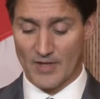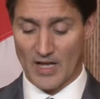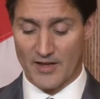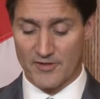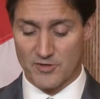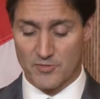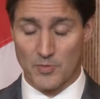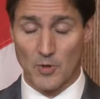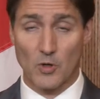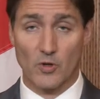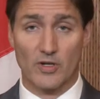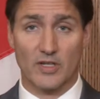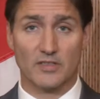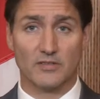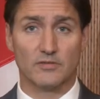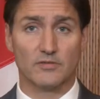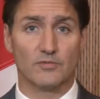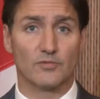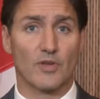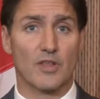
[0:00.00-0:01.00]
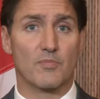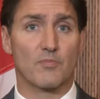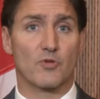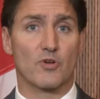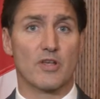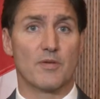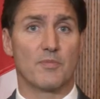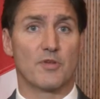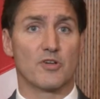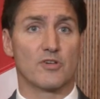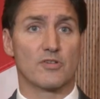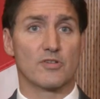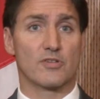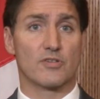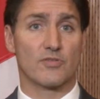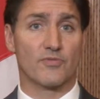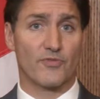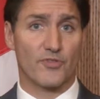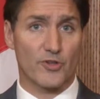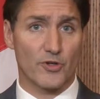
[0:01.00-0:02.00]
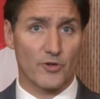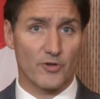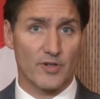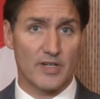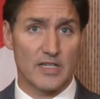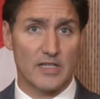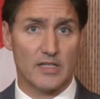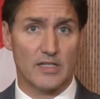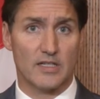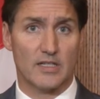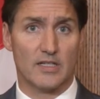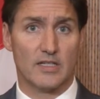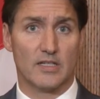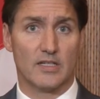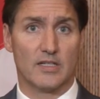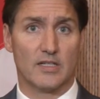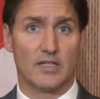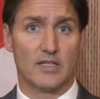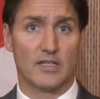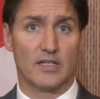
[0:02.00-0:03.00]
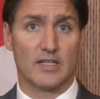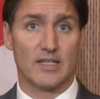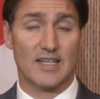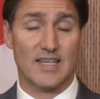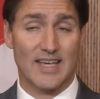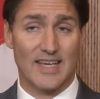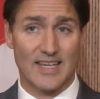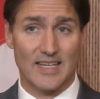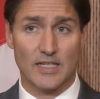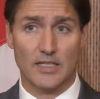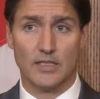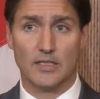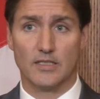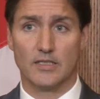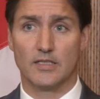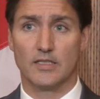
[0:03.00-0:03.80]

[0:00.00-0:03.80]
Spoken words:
I've spoken with Premiers Fury, King,